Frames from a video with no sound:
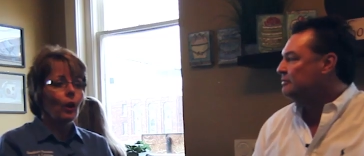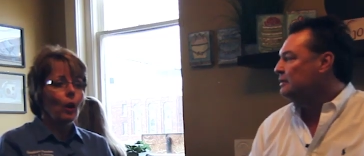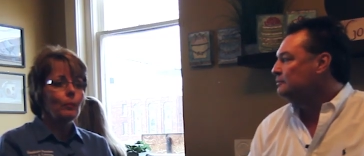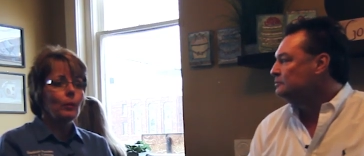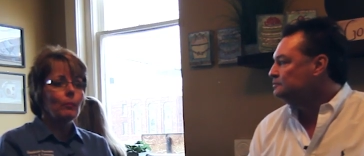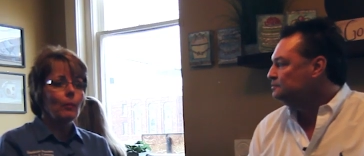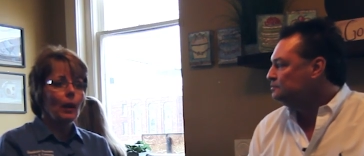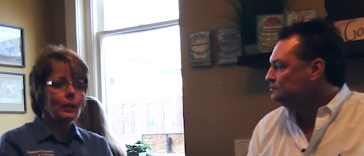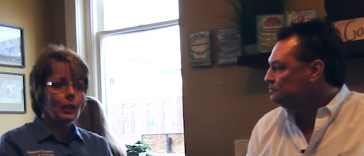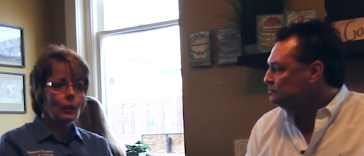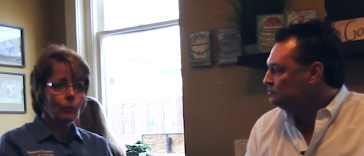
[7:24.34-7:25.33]
Speaker 1: open
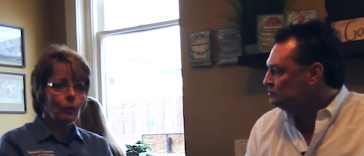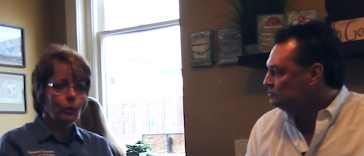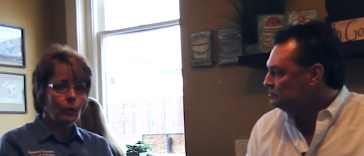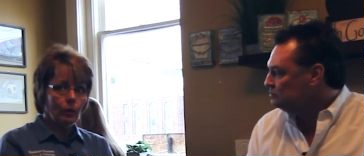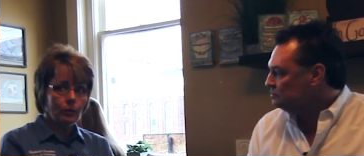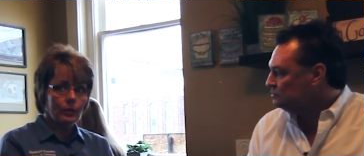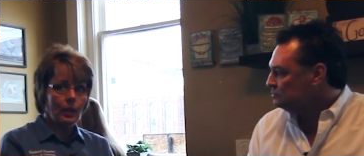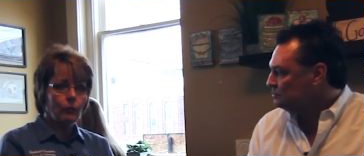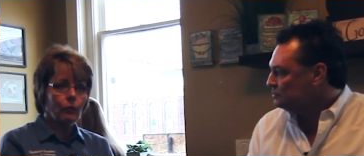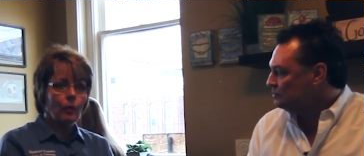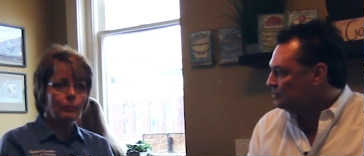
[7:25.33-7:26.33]
Monday through
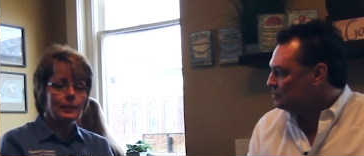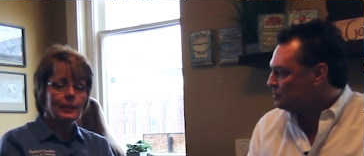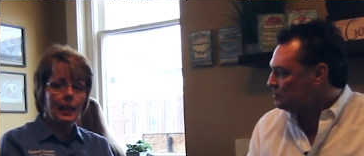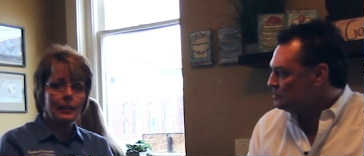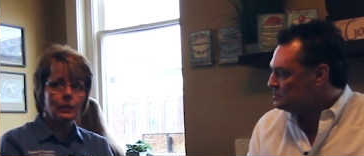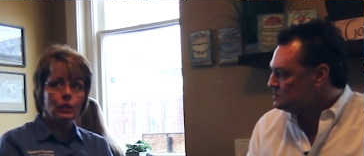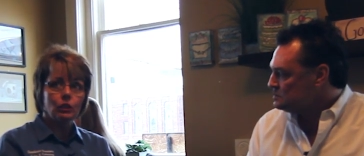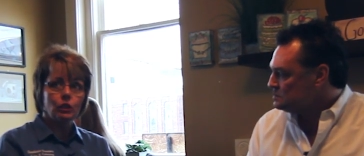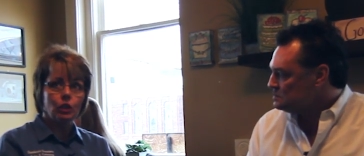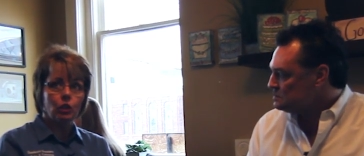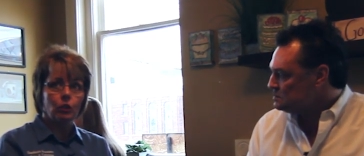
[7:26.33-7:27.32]
Thursday from ten
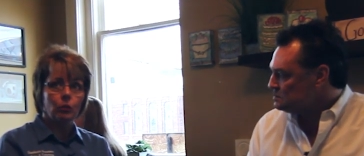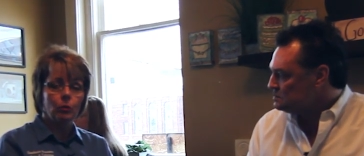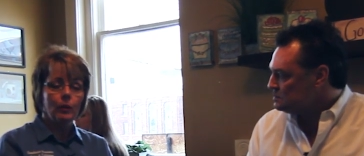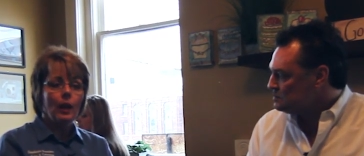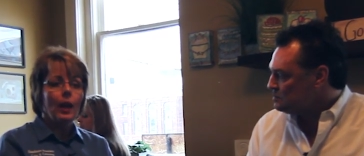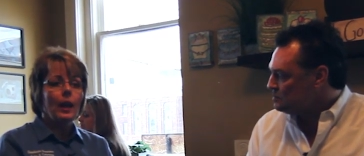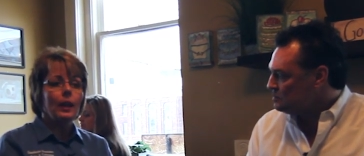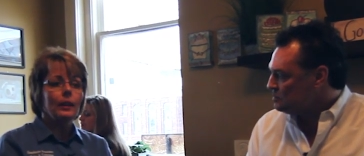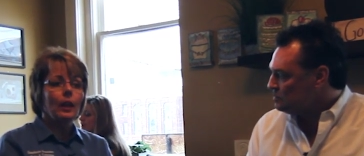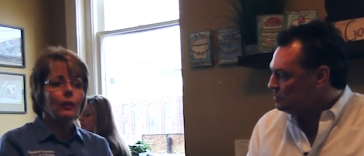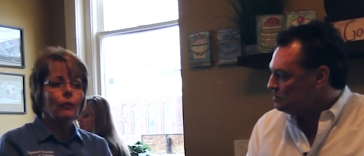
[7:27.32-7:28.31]
till two,
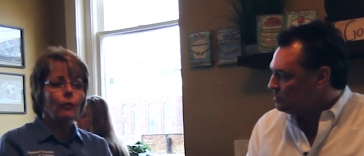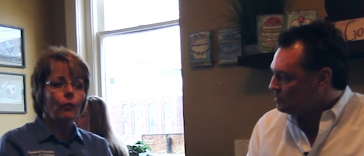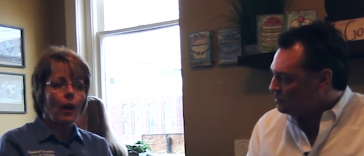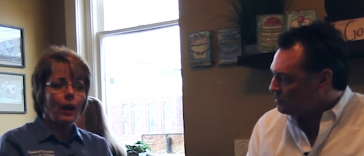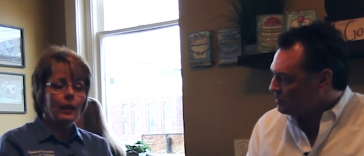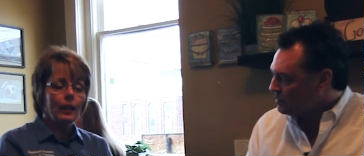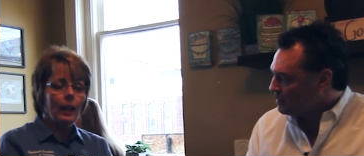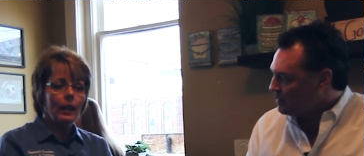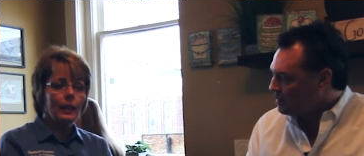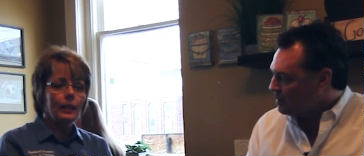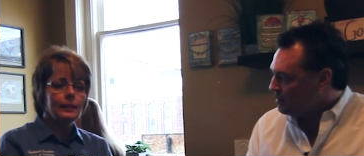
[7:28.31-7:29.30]
and then
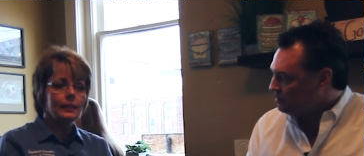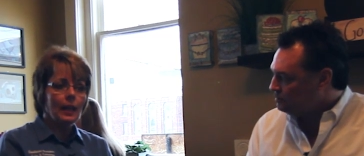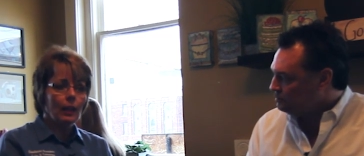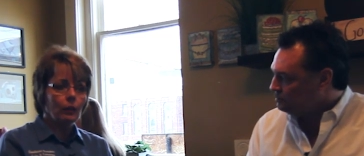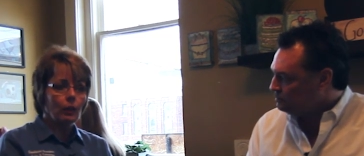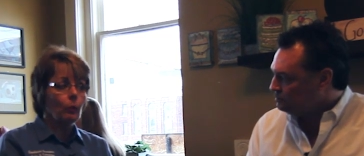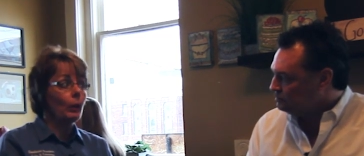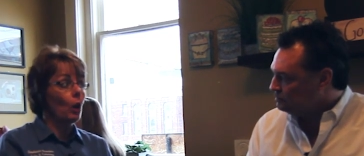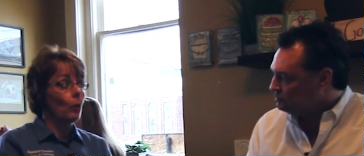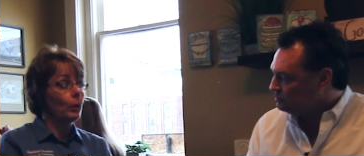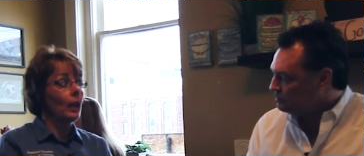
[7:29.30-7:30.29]
Friday and Saturday
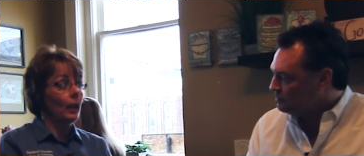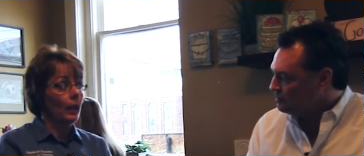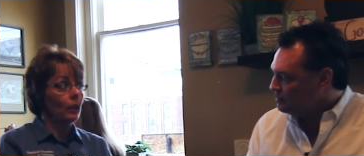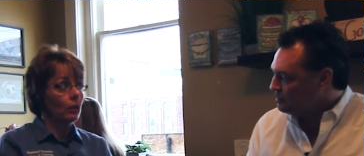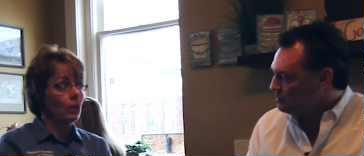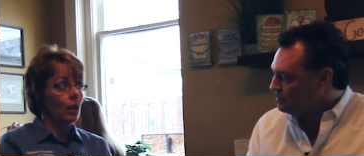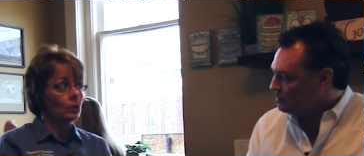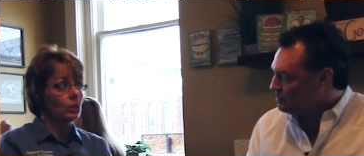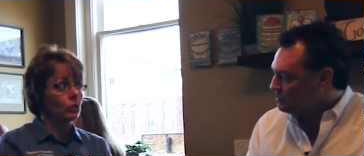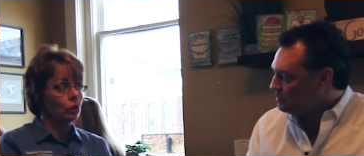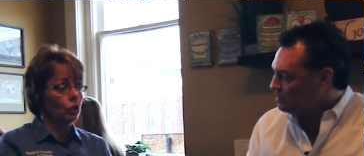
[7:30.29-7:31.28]
we open at eight
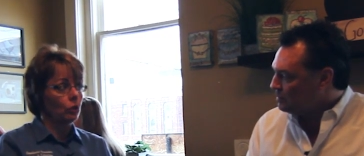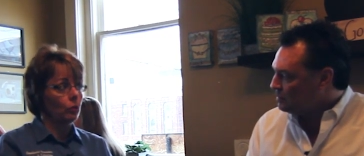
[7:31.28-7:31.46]
o'clock till two,